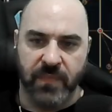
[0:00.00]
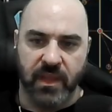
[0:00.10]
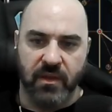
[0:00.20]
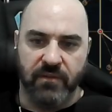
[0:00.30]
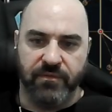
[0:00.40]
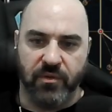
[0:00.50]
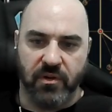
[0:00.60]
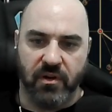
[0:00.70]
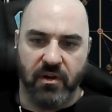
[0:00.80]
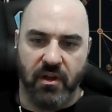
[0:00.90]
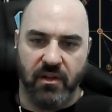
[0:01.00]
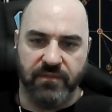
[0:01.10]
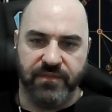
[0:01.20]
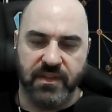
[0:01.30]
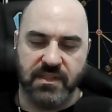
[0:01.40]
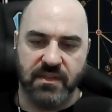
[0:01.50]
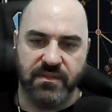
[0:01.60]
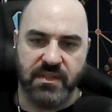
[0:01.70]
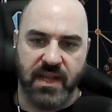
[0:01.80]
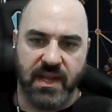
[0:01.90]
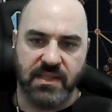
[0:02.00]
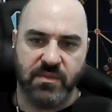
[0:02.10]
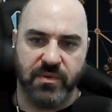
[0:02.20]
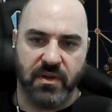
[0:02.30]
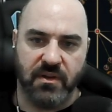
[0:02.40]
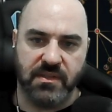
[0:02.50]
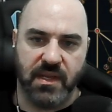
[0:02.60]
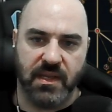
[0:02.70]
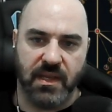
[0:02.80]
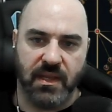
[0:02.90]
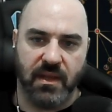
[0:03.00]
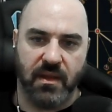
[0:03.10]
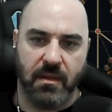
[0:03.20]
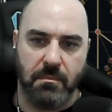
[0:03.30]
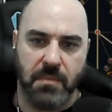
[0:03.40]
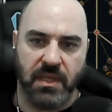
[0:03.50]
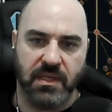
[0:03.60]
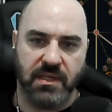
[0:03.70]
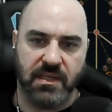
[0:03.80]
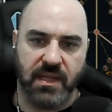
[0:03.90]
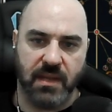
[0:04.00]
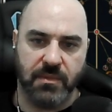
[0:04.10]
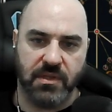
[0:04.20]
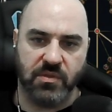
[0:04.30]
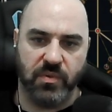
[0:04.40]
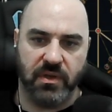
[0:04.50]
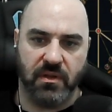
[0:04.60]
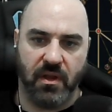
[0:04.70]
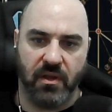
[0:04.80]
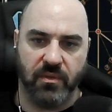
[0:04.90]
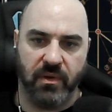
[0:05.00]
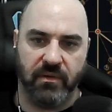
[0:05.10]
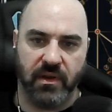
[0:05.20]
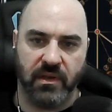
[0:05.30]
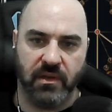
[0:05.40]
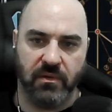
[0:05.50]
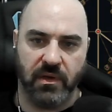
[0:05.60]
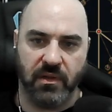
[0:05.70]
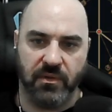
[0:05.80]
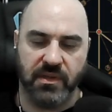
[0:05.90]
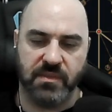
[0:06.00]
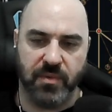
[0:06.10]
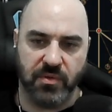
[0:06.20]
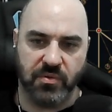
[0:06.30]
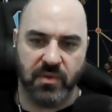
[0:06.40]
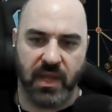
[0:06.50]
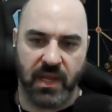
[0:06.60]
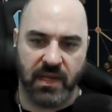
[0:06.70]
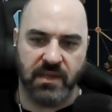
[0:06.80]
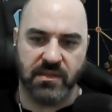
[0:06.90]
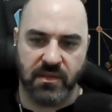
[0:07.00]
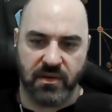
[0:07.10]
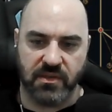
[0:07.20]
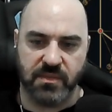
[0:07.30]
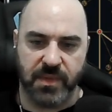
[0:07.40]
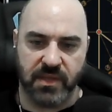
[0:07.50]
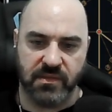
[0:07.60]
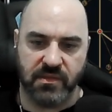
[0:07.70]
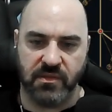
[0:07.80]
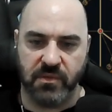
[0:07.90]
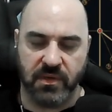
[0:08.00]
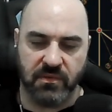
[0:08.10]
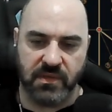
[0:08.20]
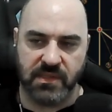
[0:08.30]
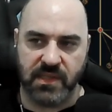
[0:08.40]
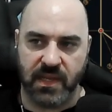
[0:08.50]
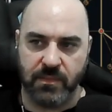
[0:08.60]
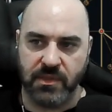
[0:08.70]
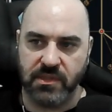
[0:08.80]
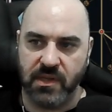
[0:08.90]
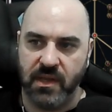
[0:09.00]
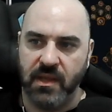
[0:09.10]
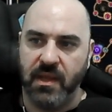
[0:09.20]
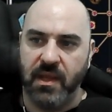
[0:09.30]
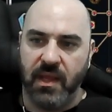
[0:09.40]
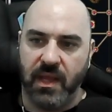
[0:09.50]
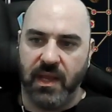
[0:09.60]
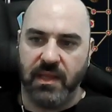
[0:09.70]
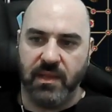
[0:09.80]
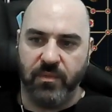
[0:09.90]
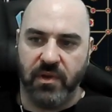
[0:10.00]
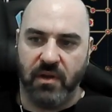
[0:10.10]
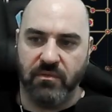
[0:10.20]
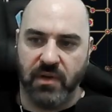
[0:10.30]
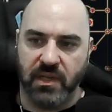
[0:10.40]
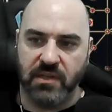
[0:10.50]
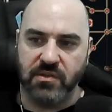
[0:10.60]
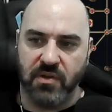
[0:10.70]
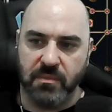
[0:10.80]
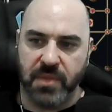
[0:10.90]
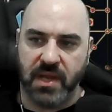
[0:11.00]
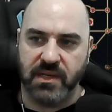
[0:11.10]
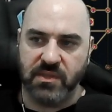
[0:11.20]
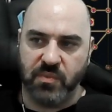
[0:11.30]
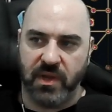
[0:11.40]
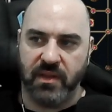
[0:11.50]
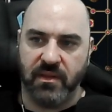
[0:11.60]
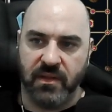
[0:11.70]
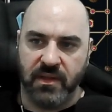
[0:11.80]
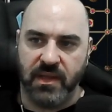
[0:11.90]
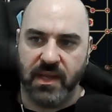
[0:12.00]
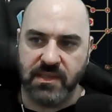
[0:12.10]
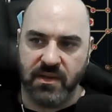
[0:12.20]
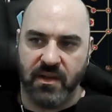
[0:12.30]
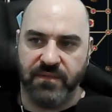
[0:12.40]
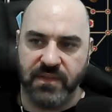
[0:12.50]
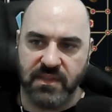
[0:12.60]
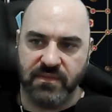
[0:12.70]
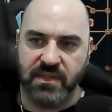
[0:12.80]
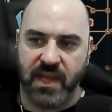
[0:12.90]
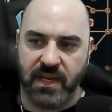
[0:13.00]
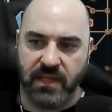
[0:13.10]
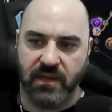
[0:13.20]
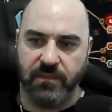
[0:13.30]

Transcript: For our offensive stats, we are taking a minion damage wheel all the way around here, including spiritual aid, so that our spells do increase damage. And then we are running Enduring Bond as well as an offensive stat here.